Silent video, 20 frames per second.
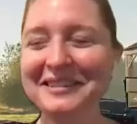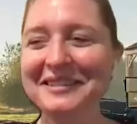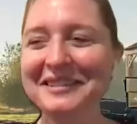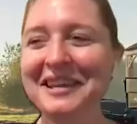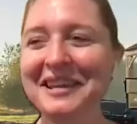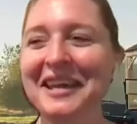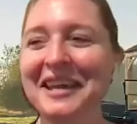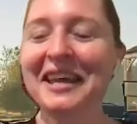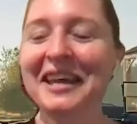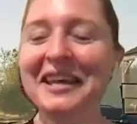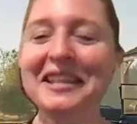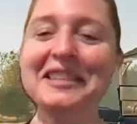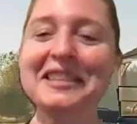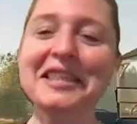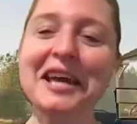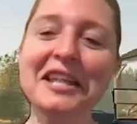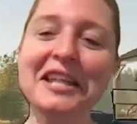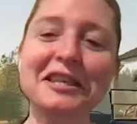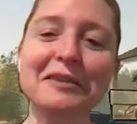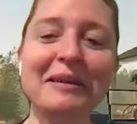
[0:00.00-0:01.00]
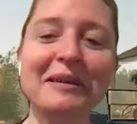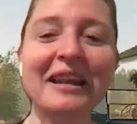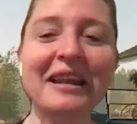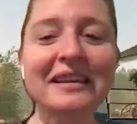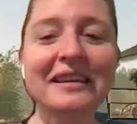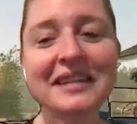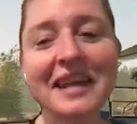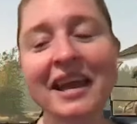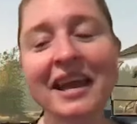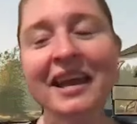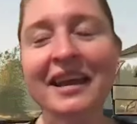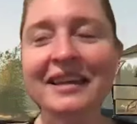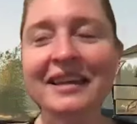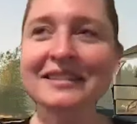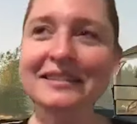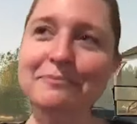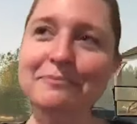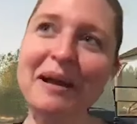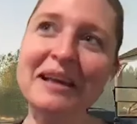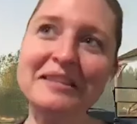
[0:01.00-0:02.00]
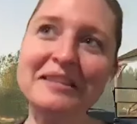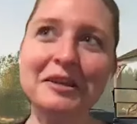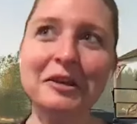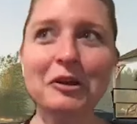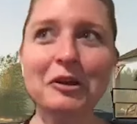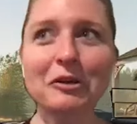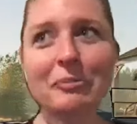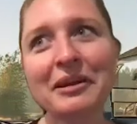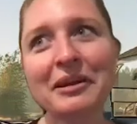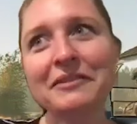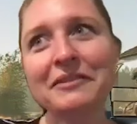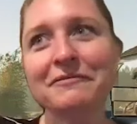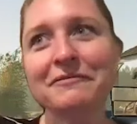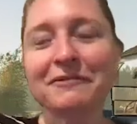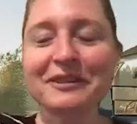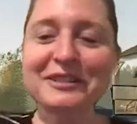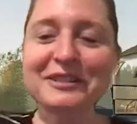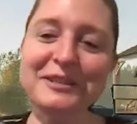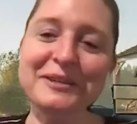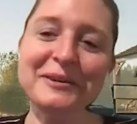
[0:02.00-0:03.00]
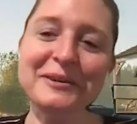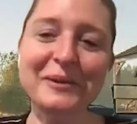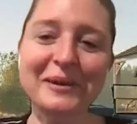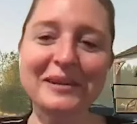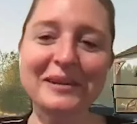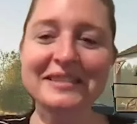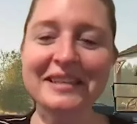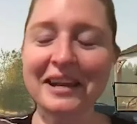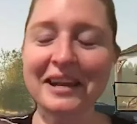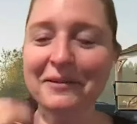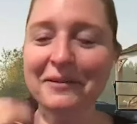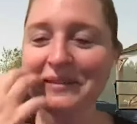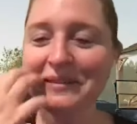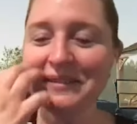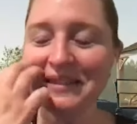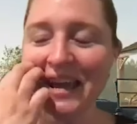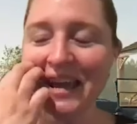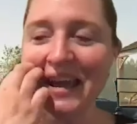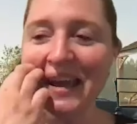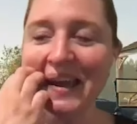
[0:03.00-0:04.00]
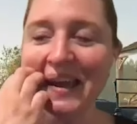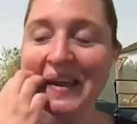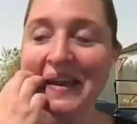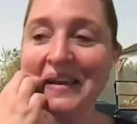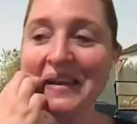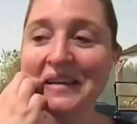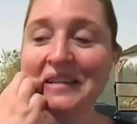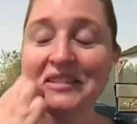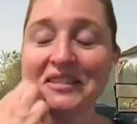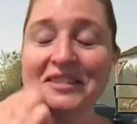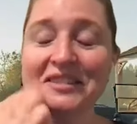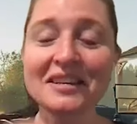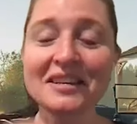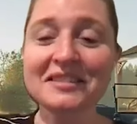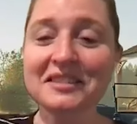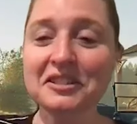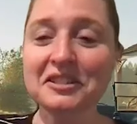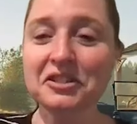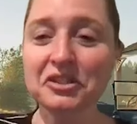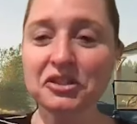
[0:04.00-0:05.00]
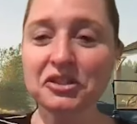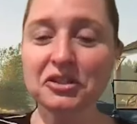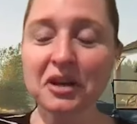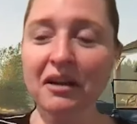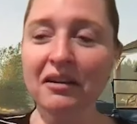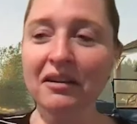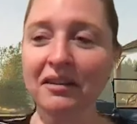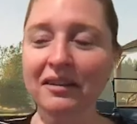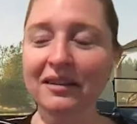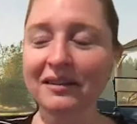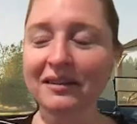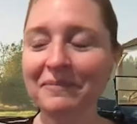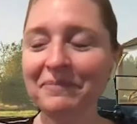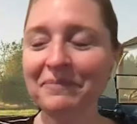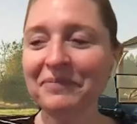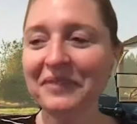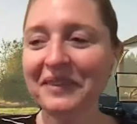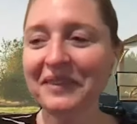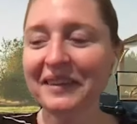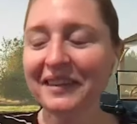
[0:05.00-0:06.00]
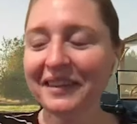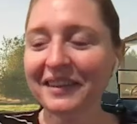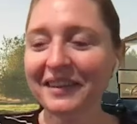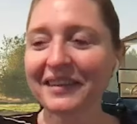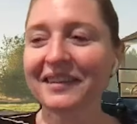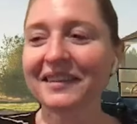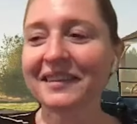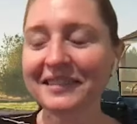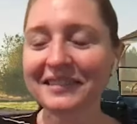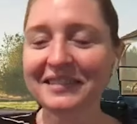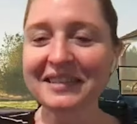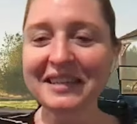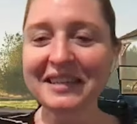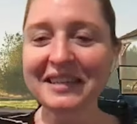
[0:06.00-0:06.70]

on the they thought they'd be like, yay, bicycle built for two. Instead it was like just a struggle. Yeah.